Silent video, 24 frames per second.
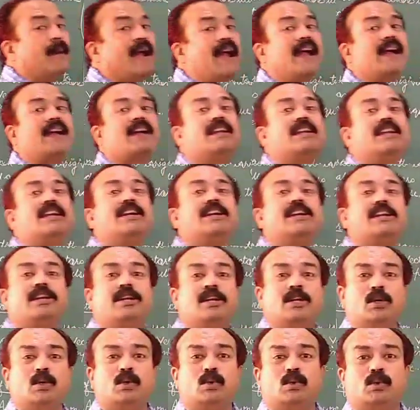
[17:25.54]

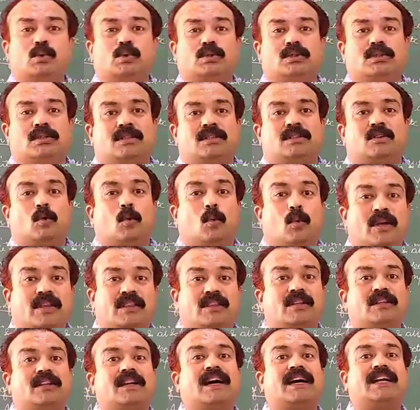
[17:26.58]
magnitude
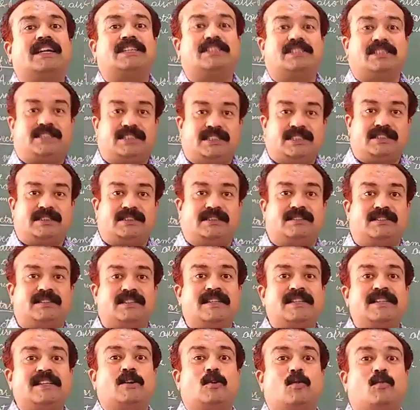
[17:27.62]
with direction,
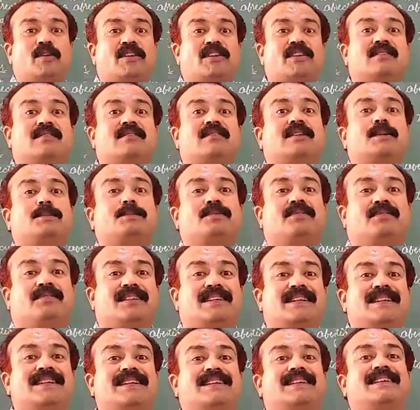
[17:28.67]
which is
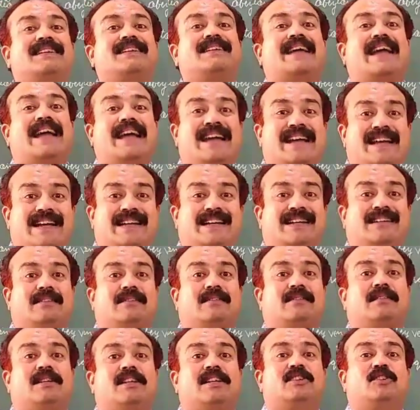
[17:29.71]
representing
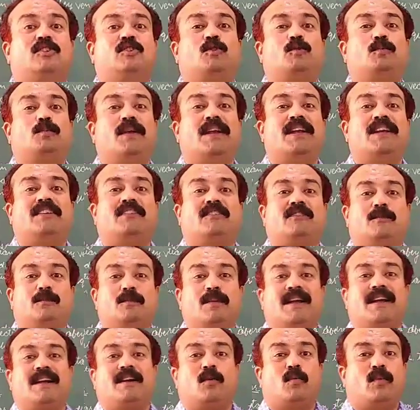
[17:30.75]
as
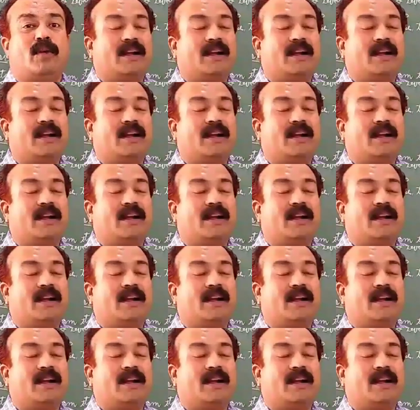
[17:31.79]
displacement